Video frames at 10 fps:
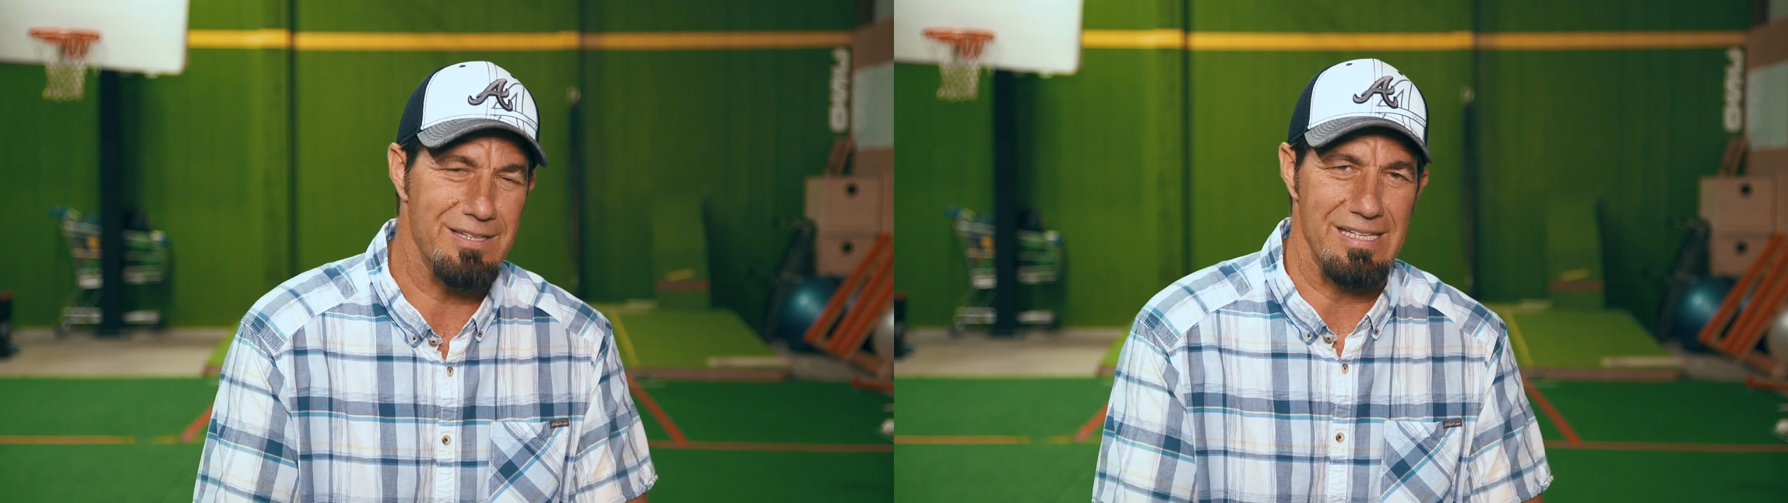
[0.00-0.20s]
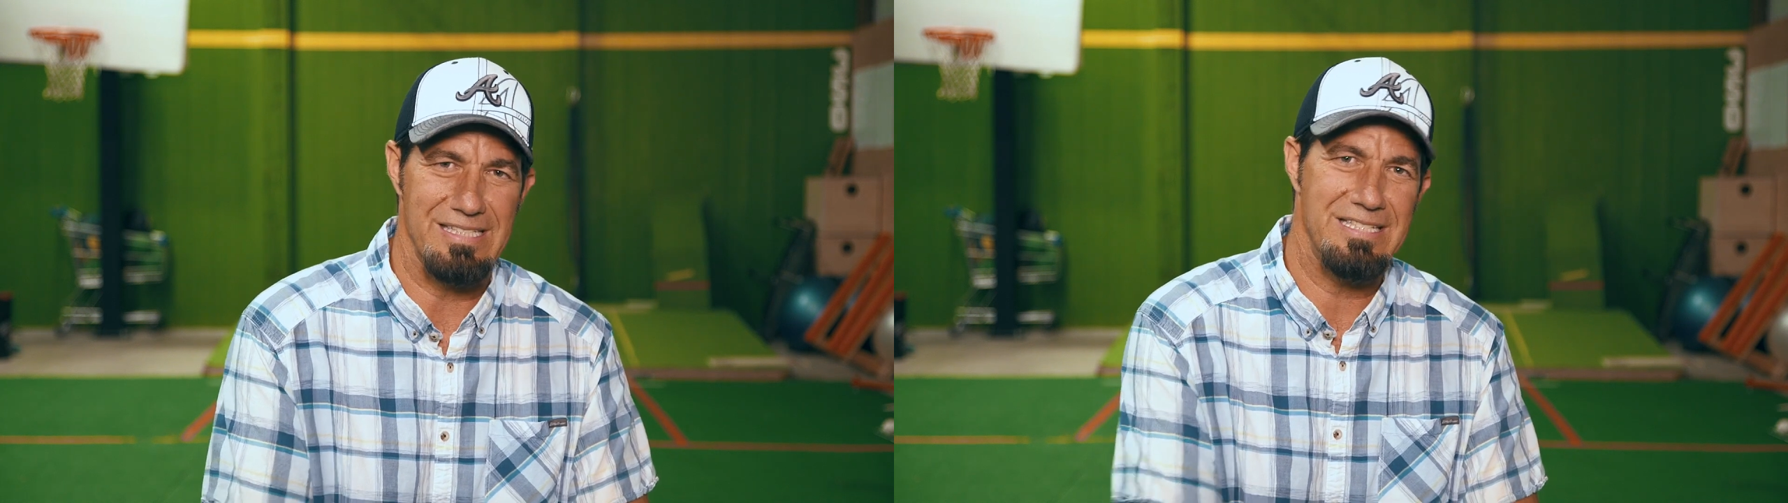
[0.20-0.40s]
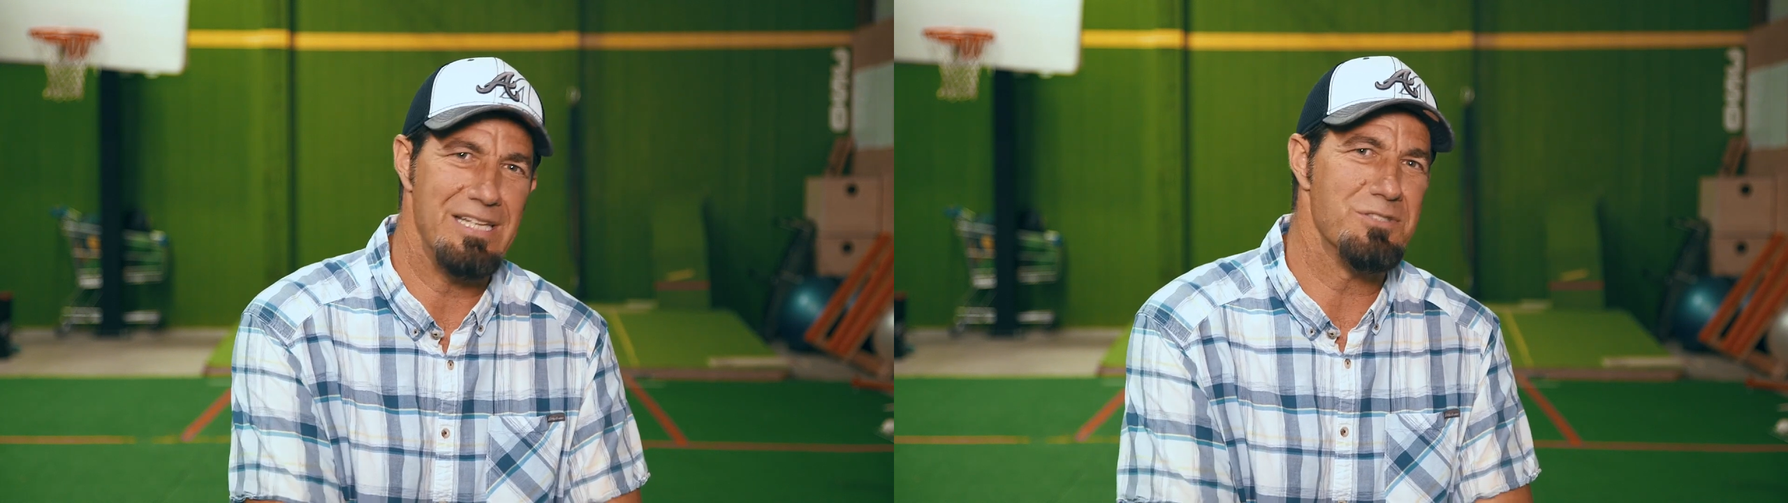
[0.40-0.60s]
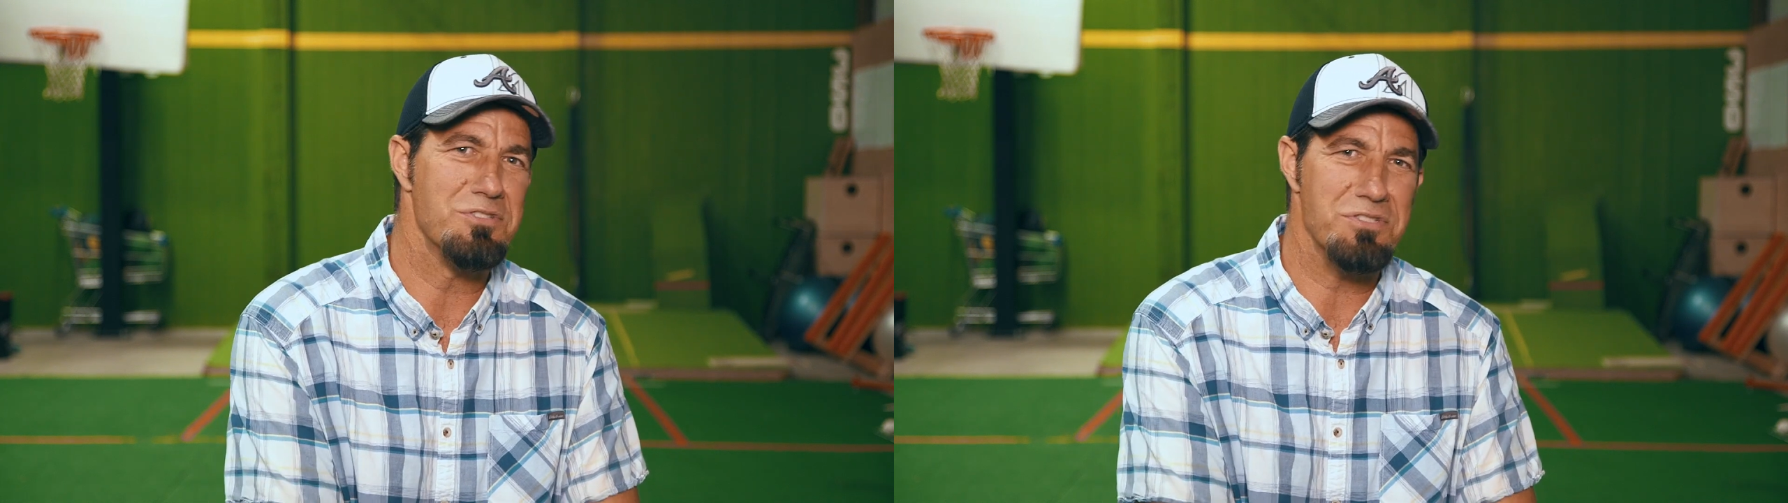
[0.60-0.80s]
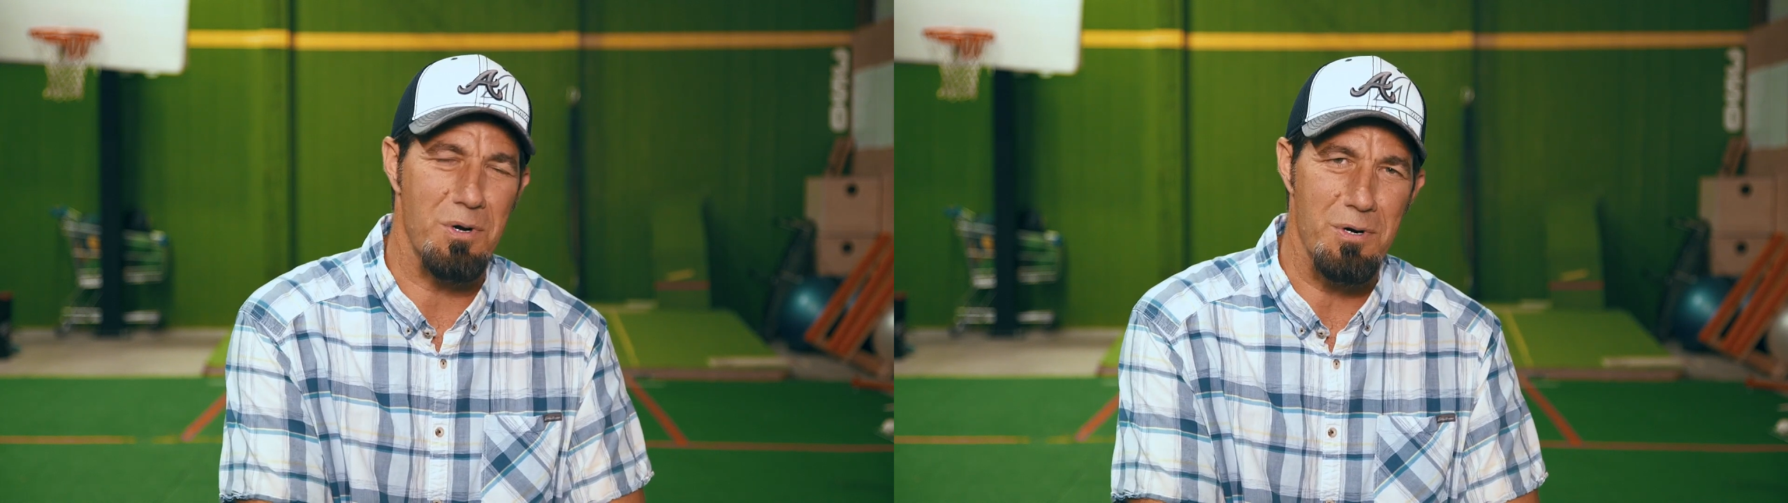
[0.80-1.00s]
And the
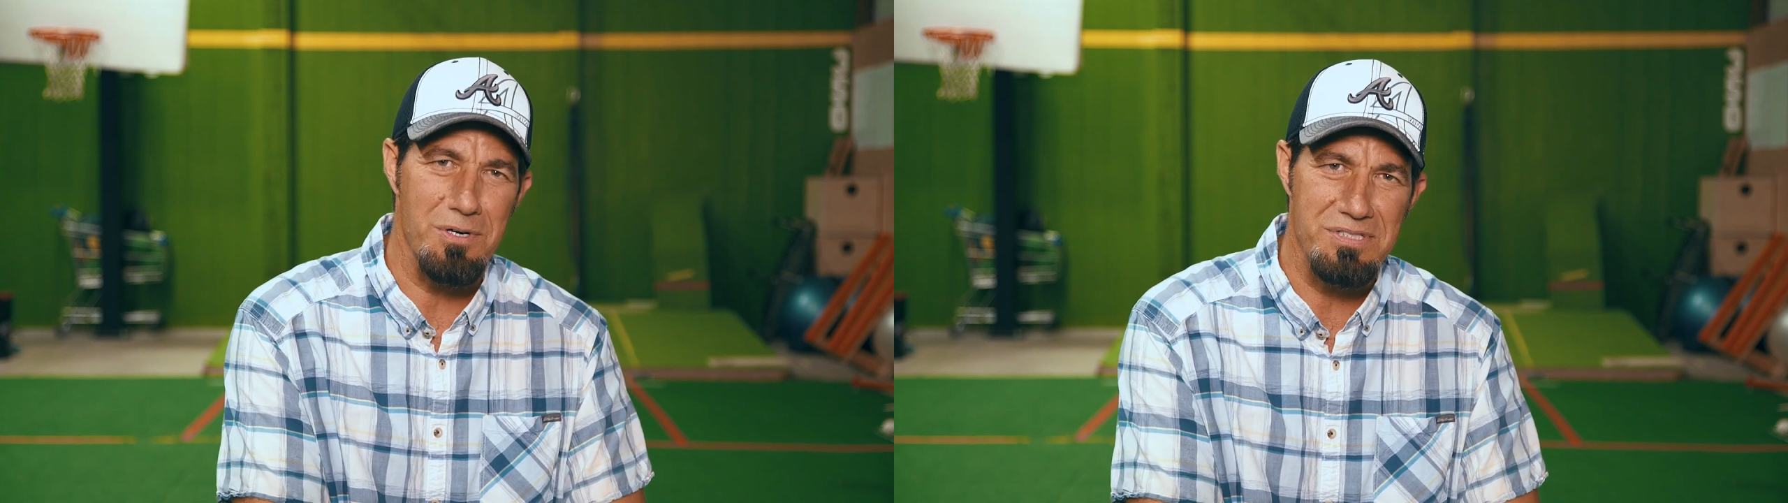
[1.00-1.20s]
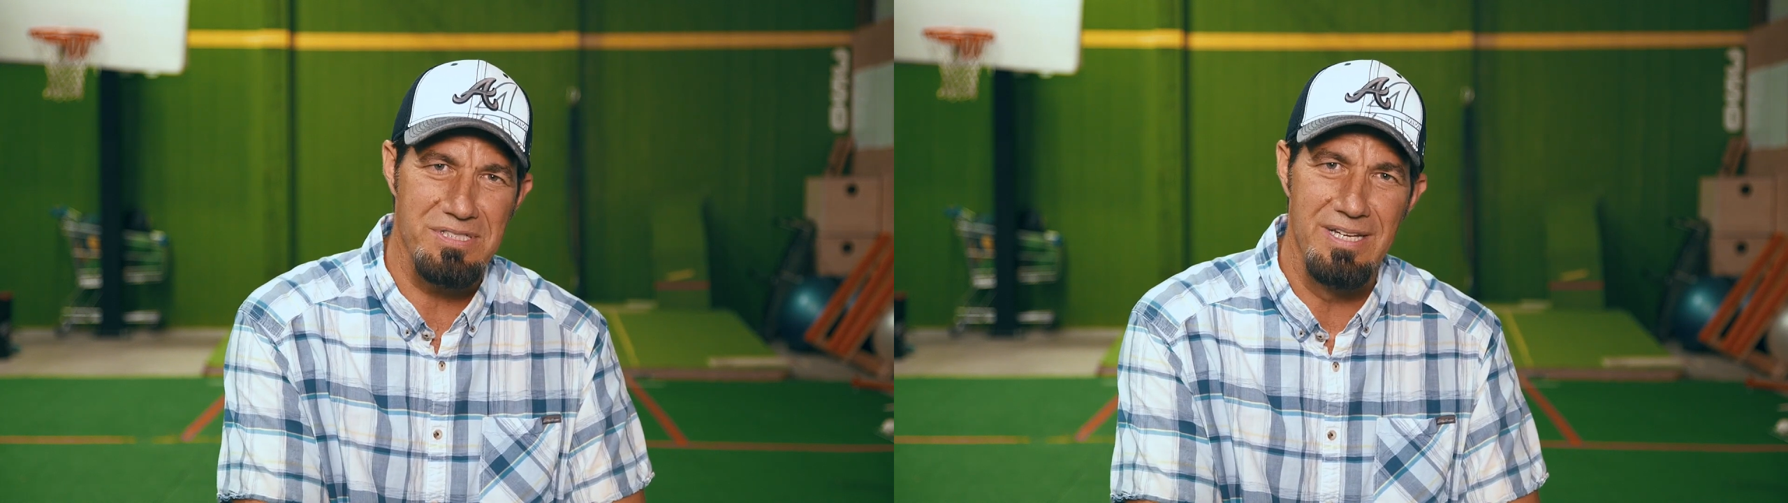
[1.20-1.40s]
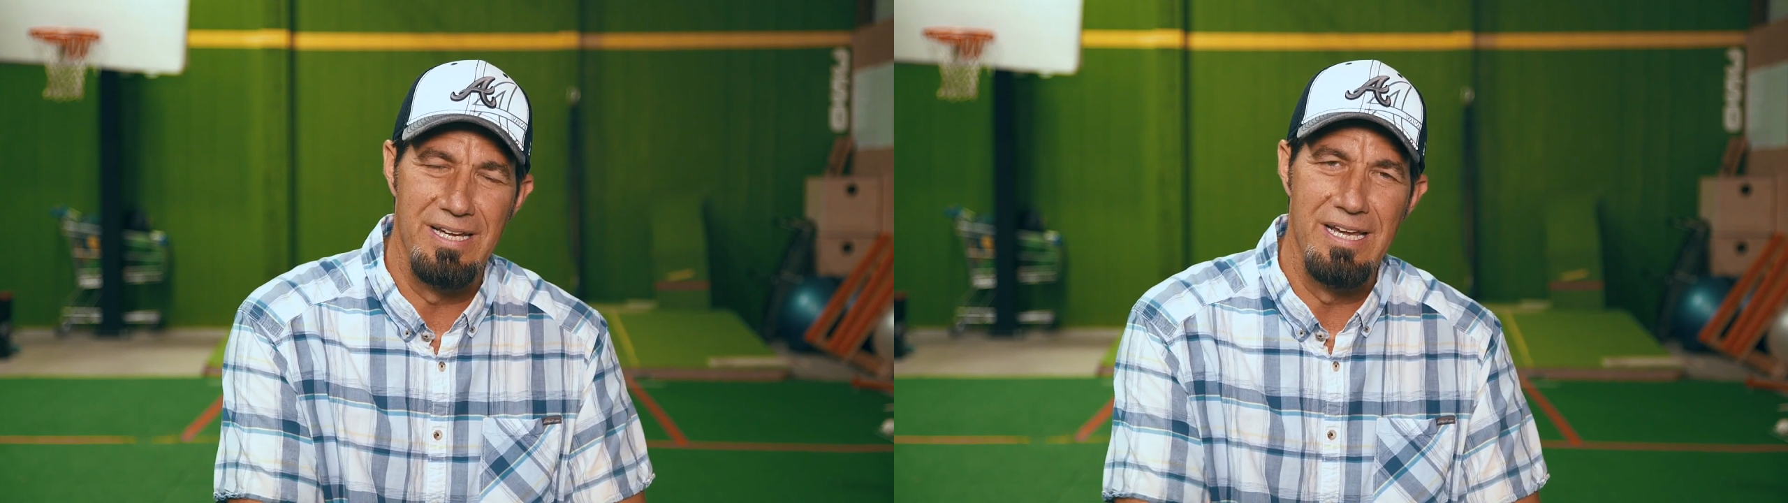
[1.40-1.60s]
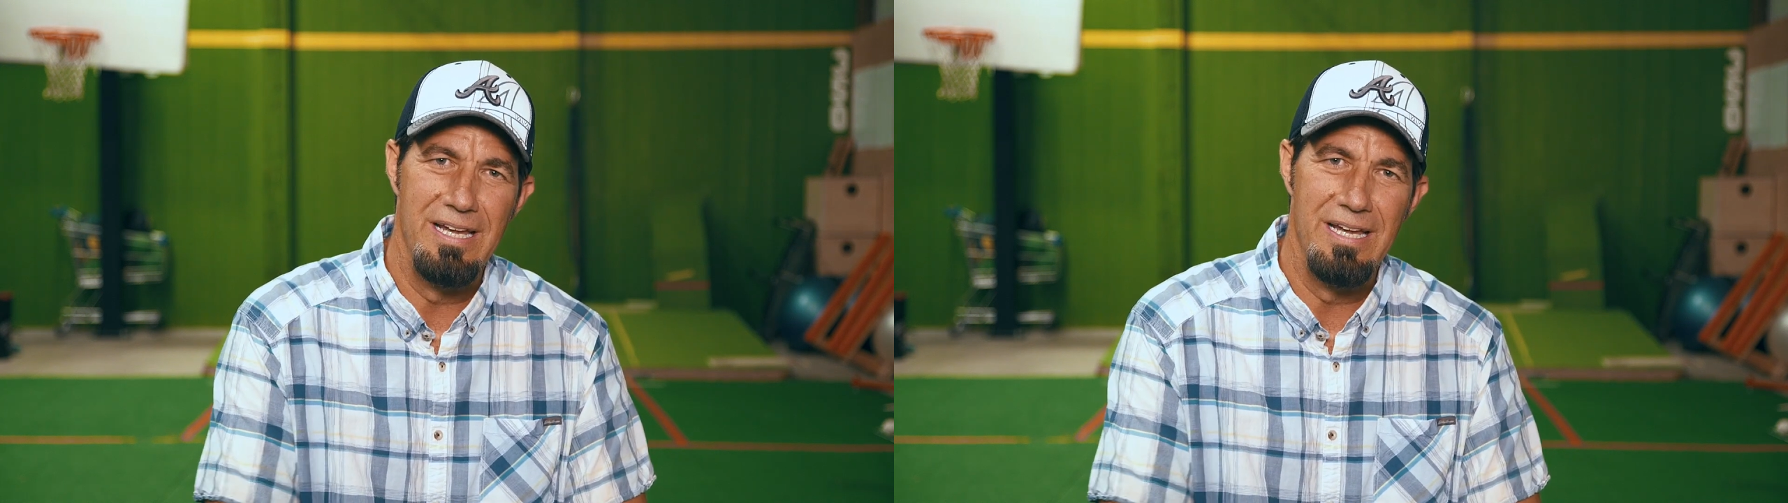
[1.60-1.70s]
season starts,